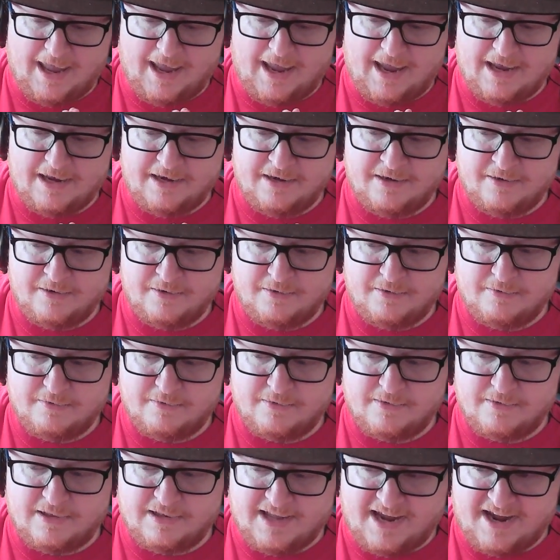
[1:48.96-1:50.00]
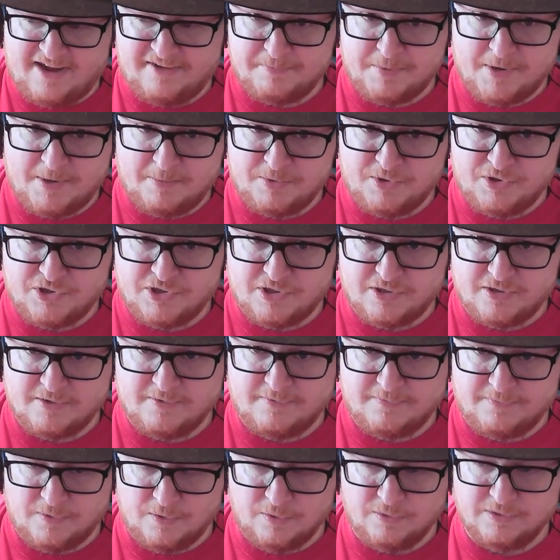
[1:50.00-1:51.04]
and the last
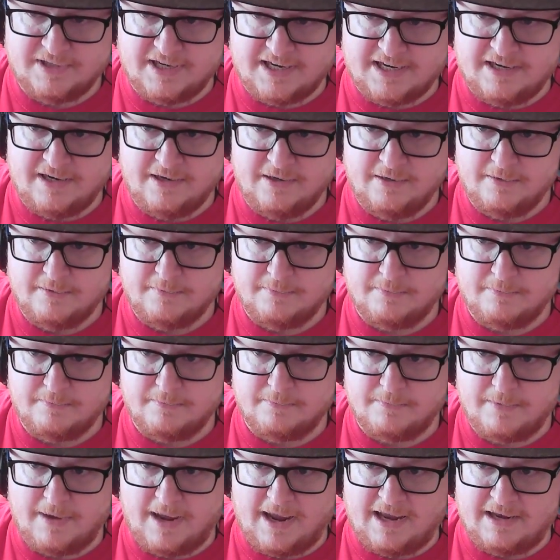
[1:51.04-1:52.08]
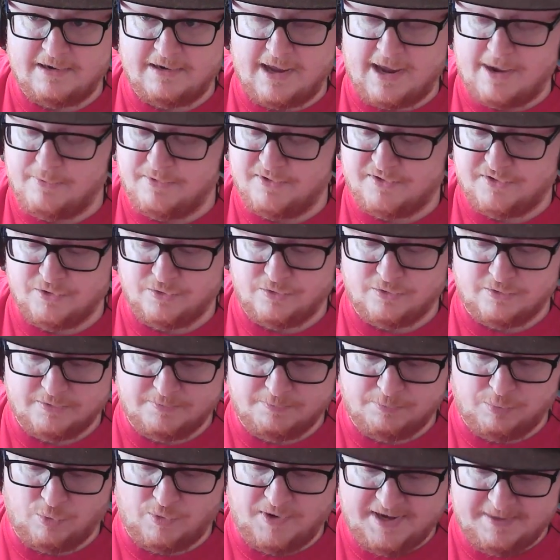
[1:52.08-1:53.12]
publisher folded, and I was
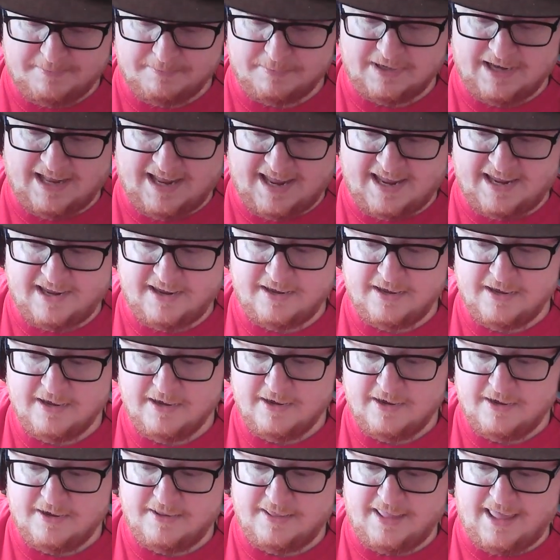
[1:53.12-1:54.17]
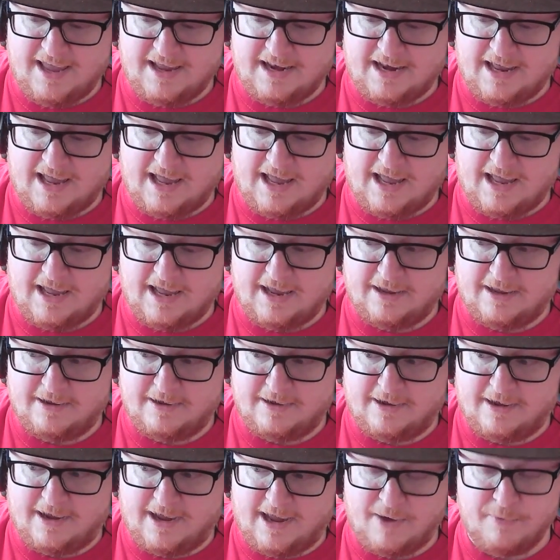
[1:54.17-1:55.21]
told point blank that
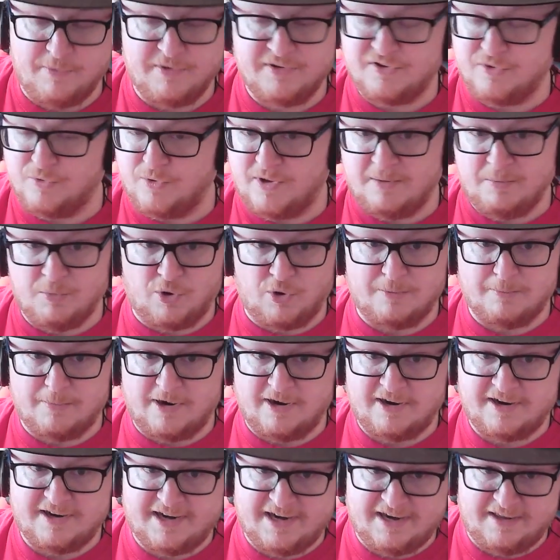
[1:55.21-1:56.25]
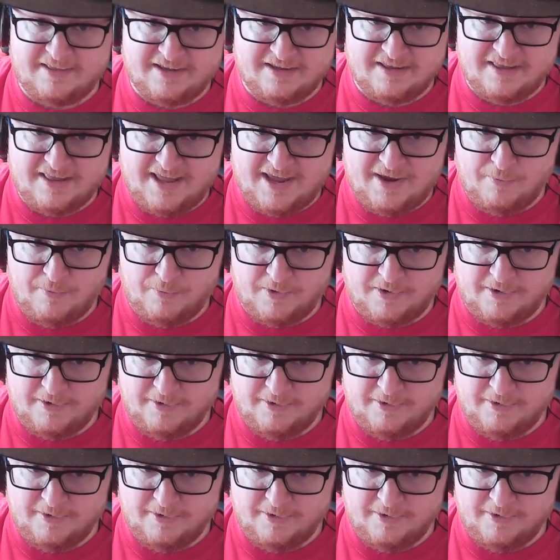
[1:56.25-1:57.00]
I was doing more marketing than they